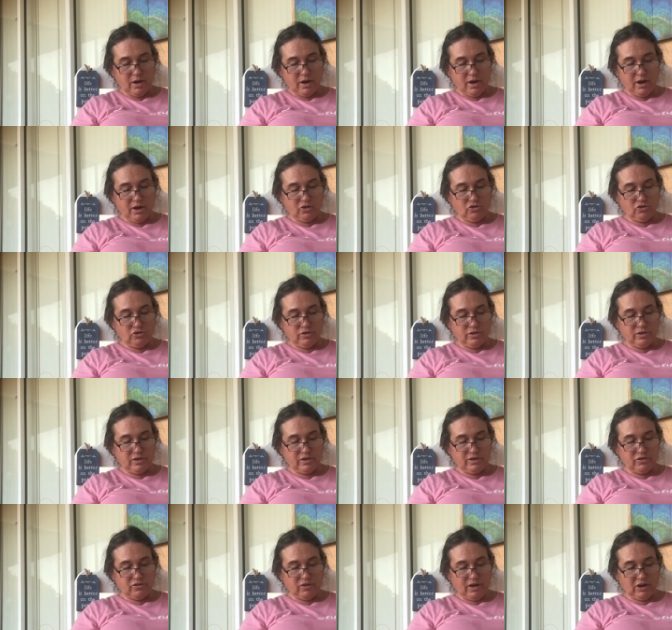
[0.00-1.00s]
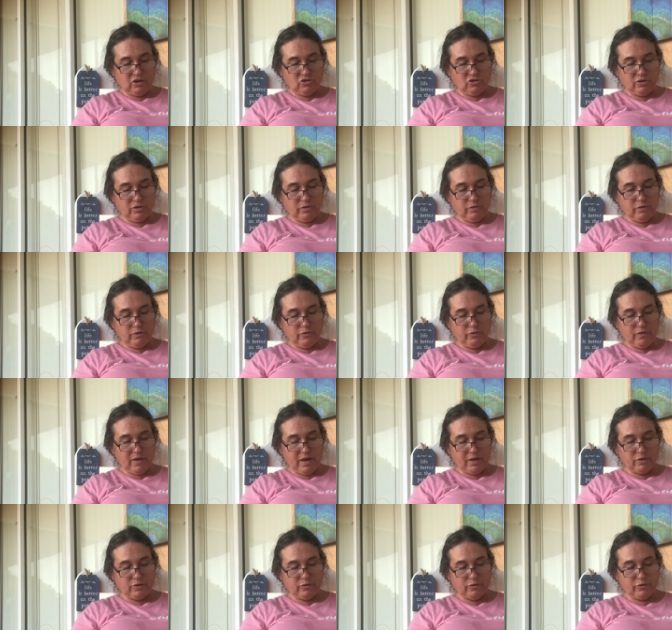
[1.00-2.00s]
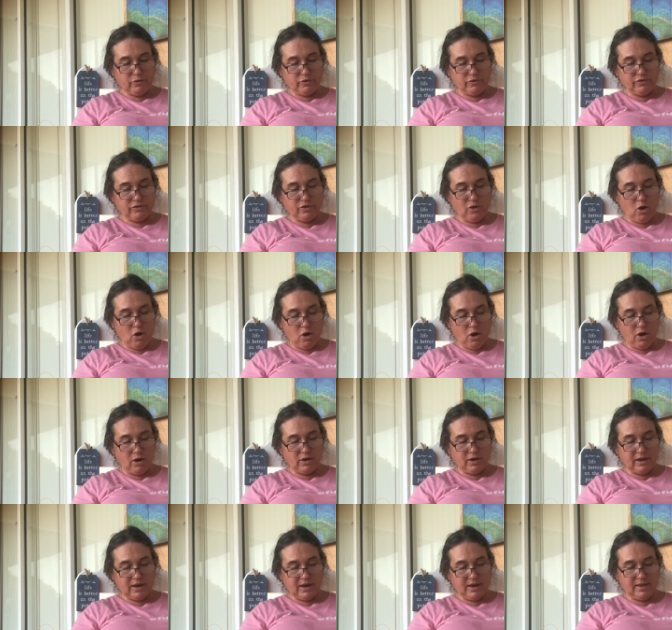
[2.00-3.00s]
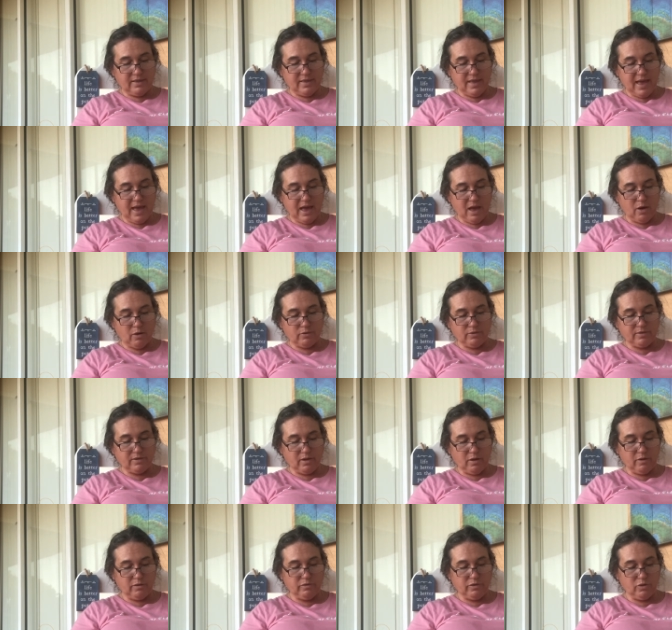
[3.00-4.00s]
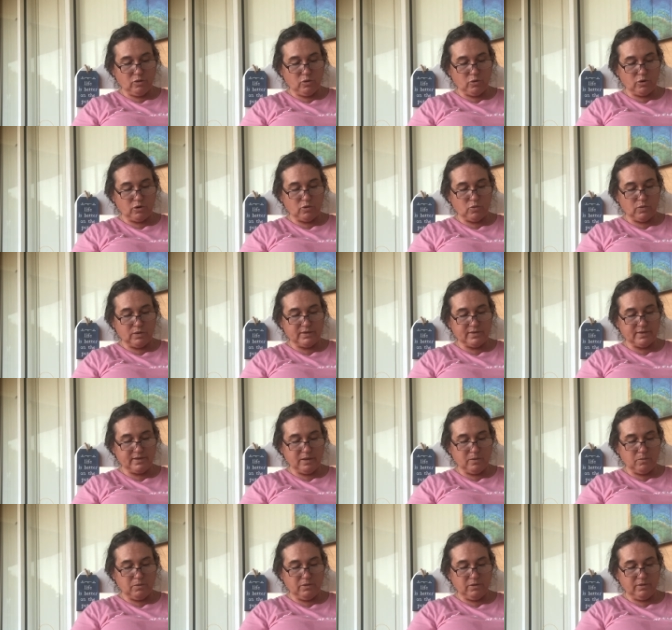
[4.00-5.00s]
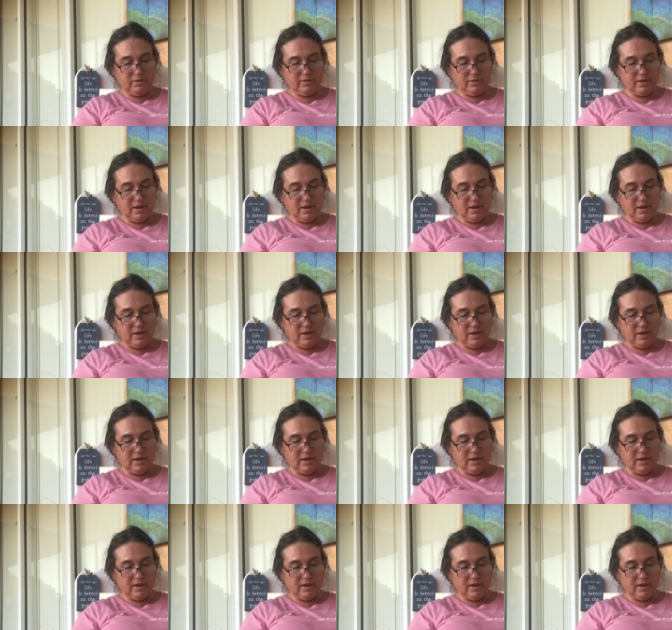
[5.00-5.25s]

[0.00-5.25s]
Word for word: under the direction of their father for song in the house of the Lord with cymbals,